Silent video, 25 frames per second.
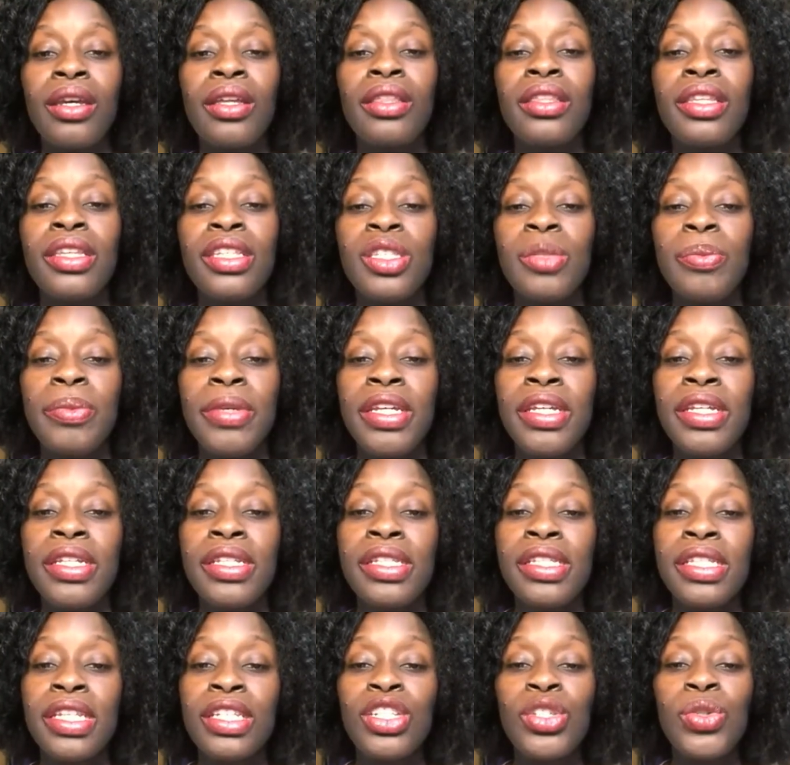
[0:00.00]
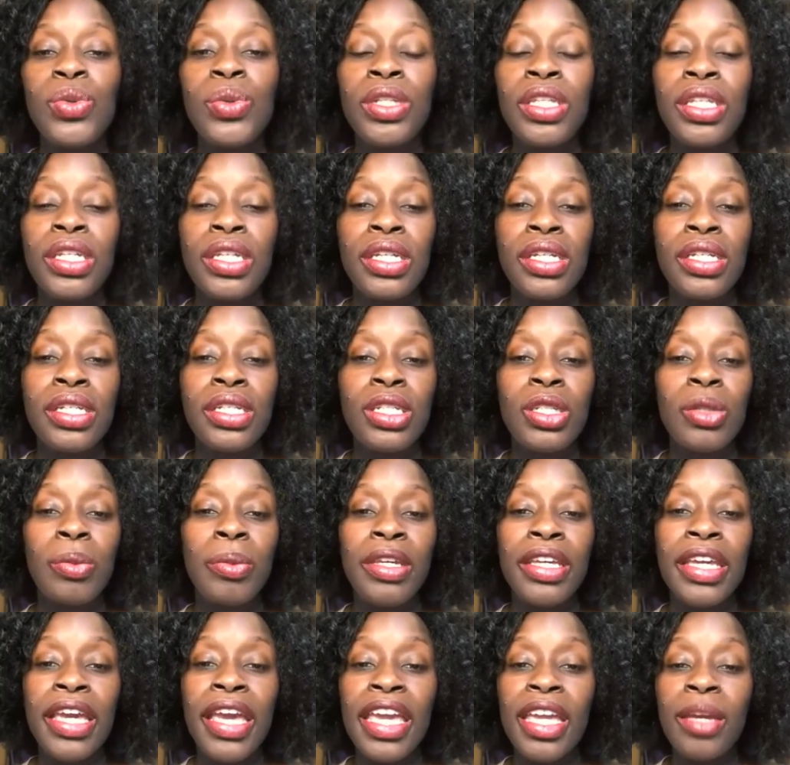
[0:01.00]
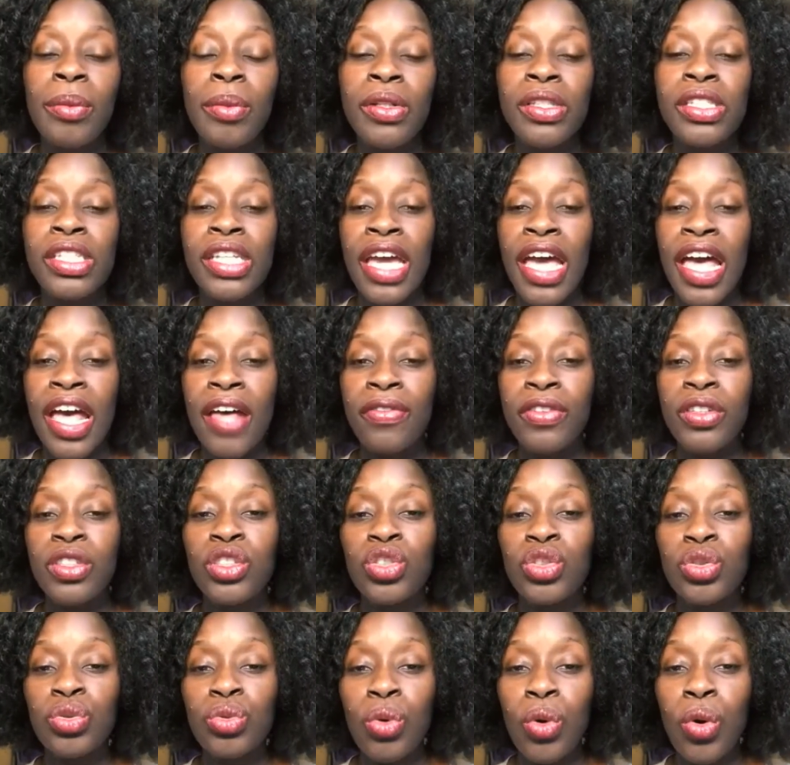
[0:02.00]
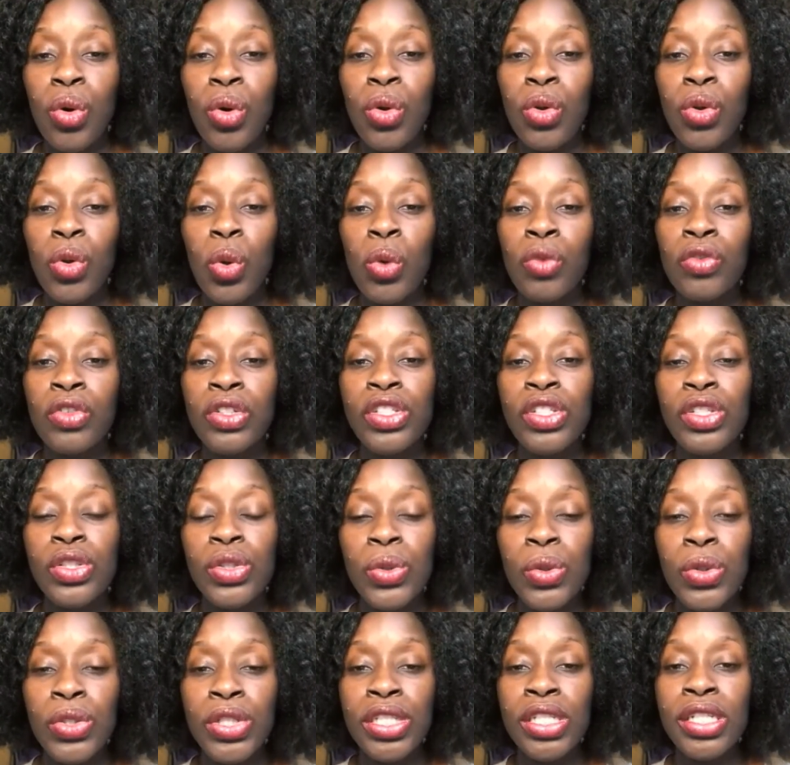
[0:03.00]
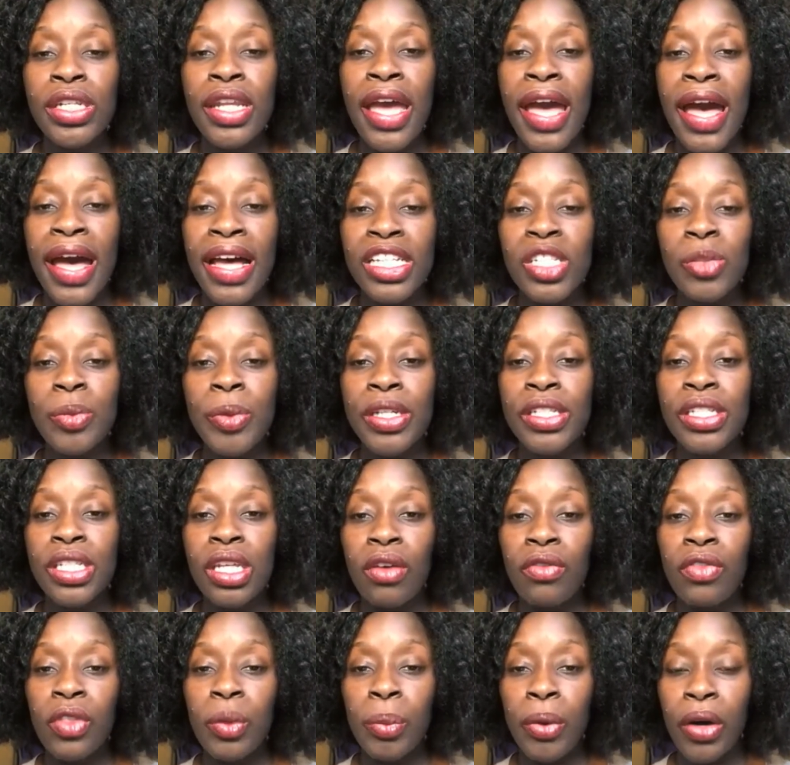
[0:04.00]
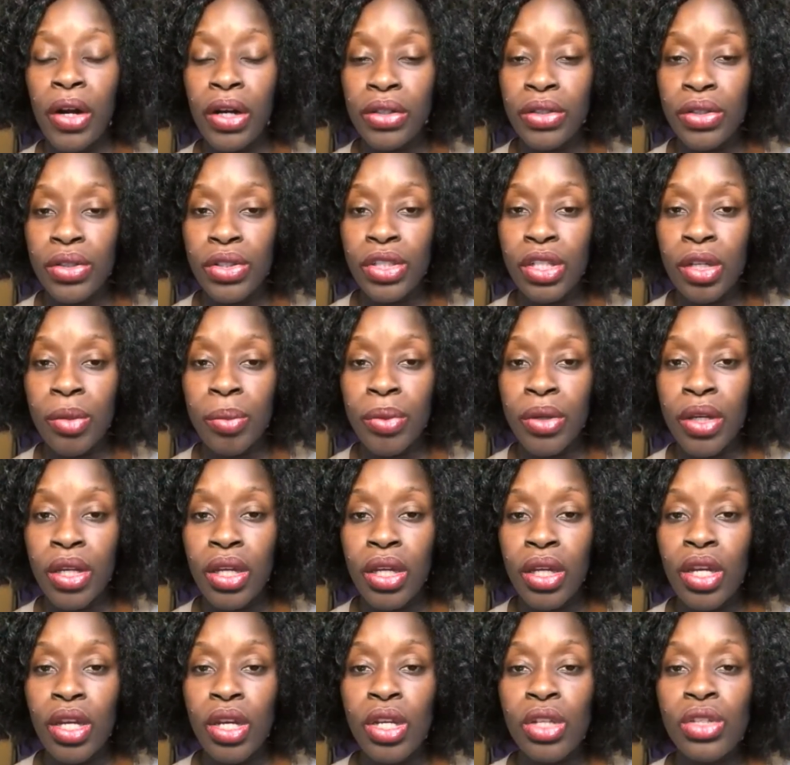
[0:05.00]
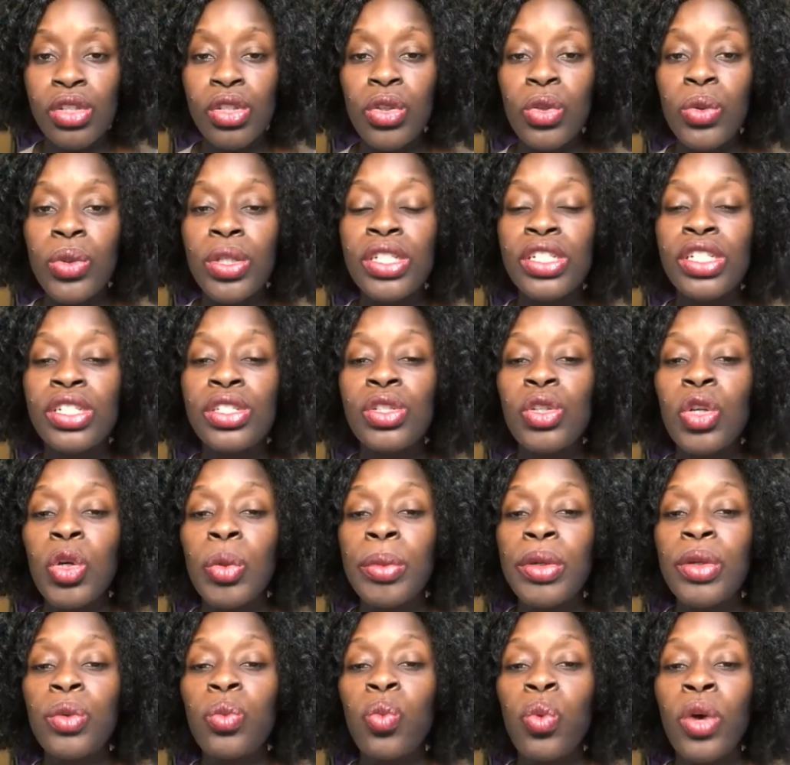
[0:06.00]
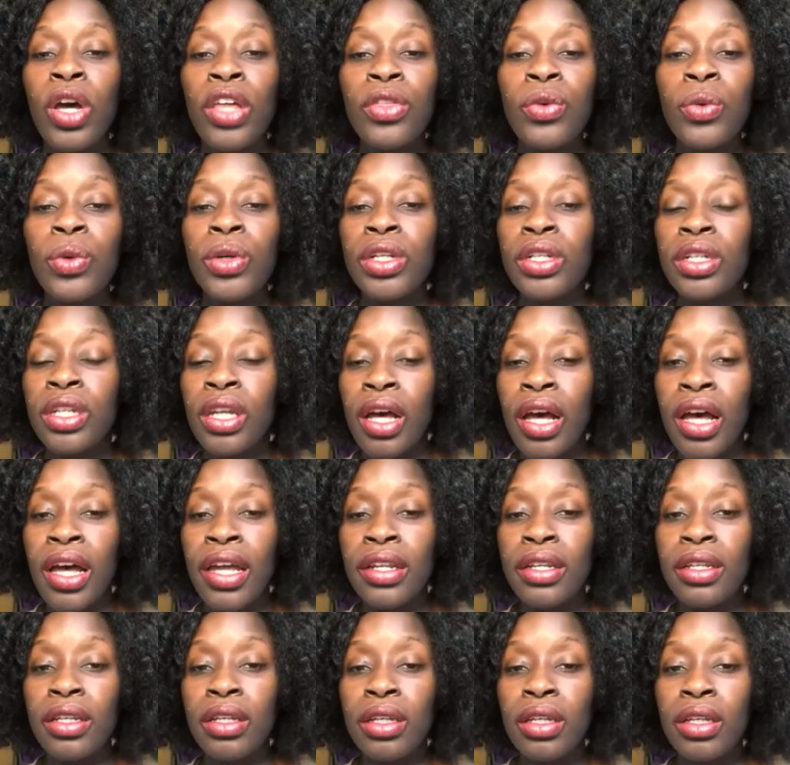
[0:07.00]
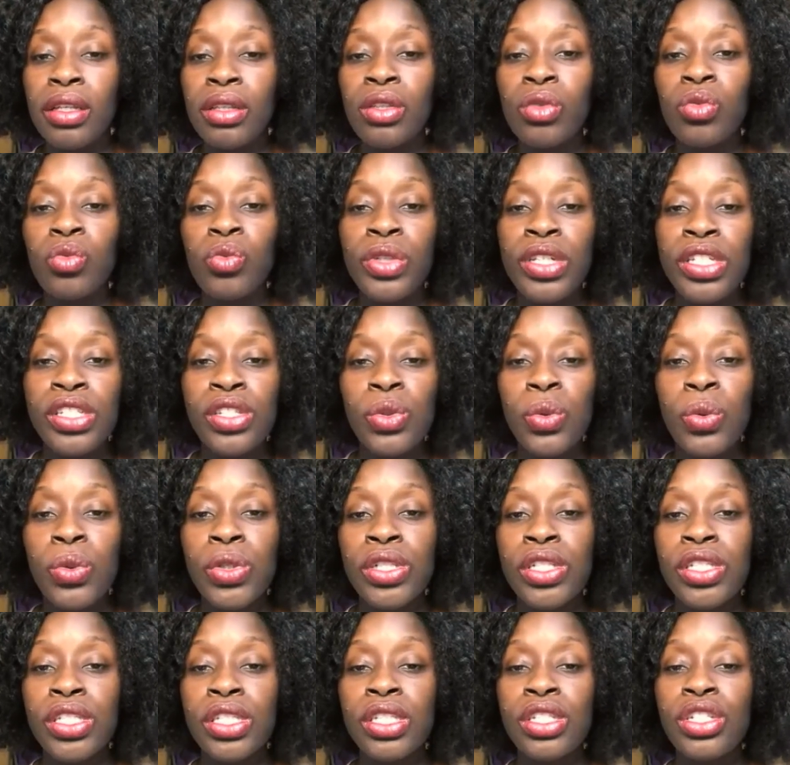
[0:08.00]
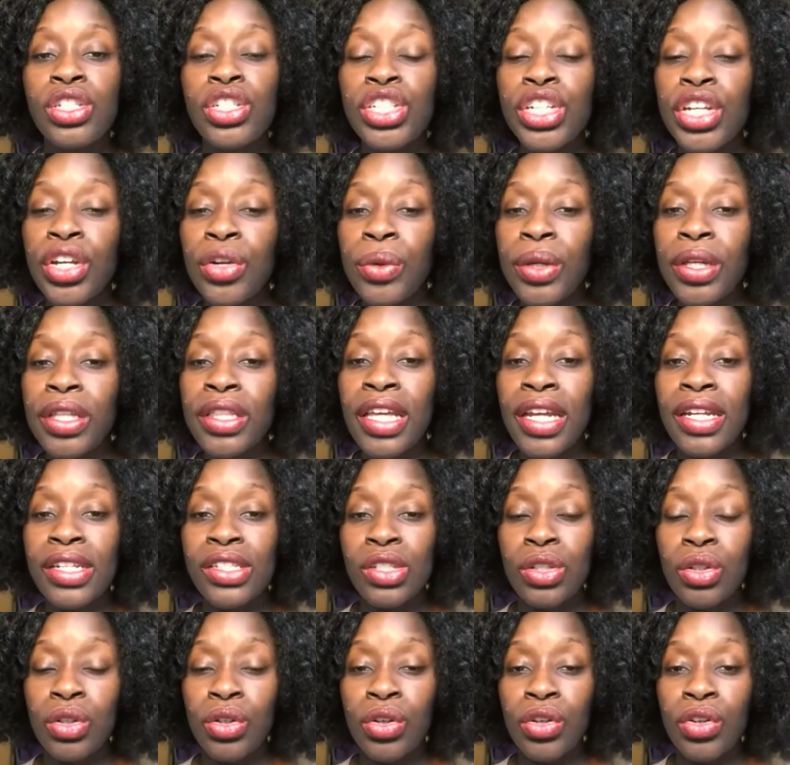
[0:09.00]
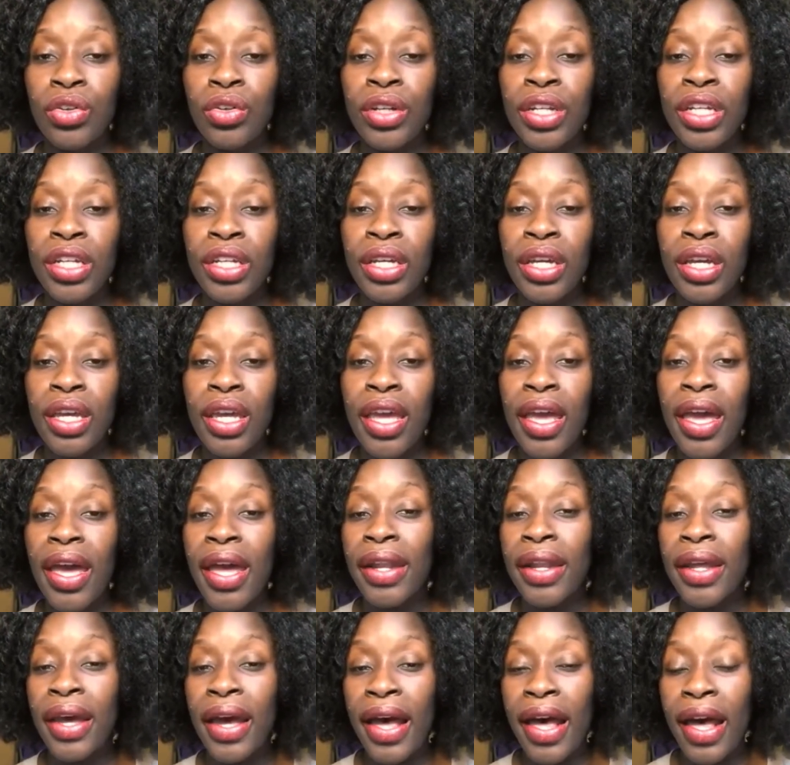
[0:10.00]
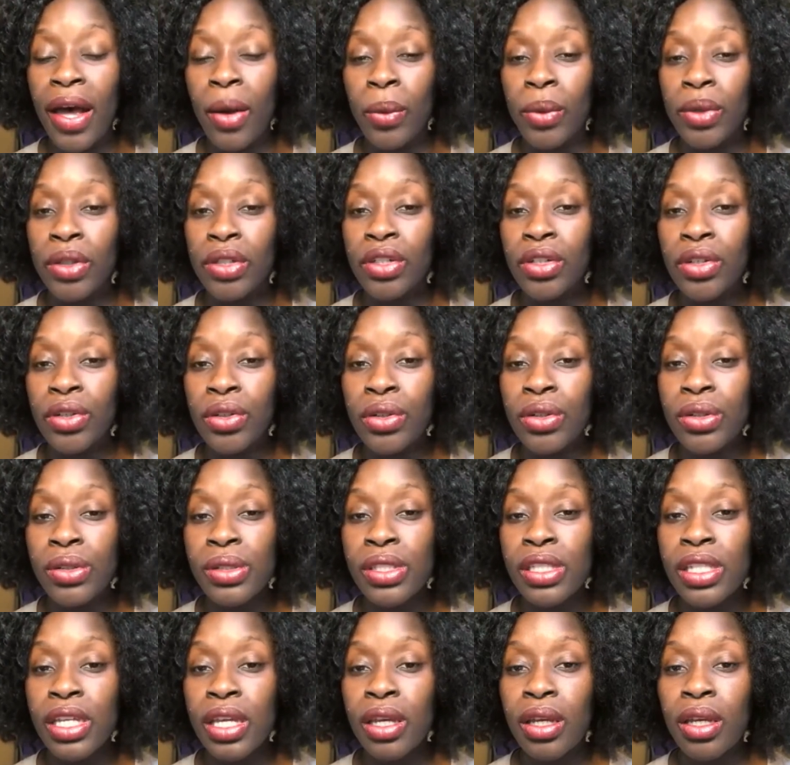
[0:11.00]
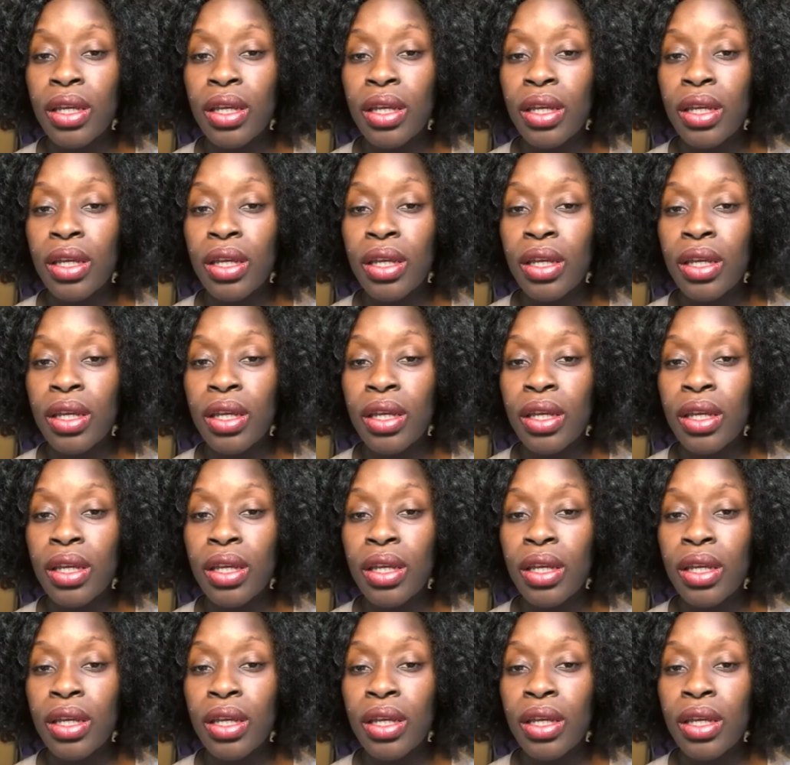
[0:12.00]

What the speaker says: This means that you need to be able to have control over certain aspects of the partnership so you can determine whether or not the resource sharing that is occurring and how it occurs